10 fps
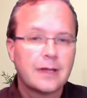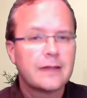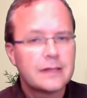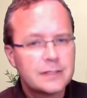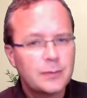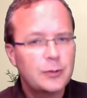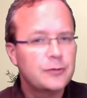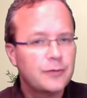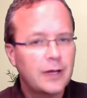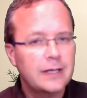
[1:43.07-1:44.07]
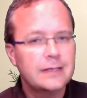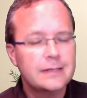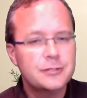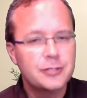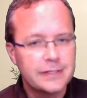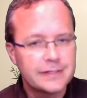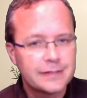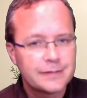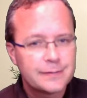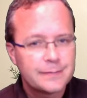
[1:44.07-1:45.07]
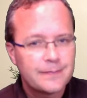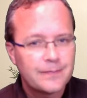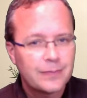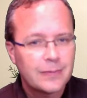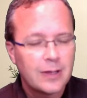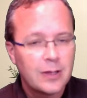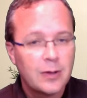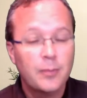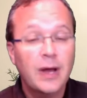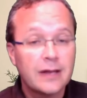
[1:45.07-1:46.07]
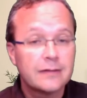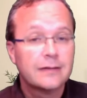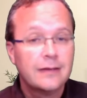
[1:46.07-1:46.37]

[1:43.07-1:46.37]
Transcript: that's someone you find in Jesus. But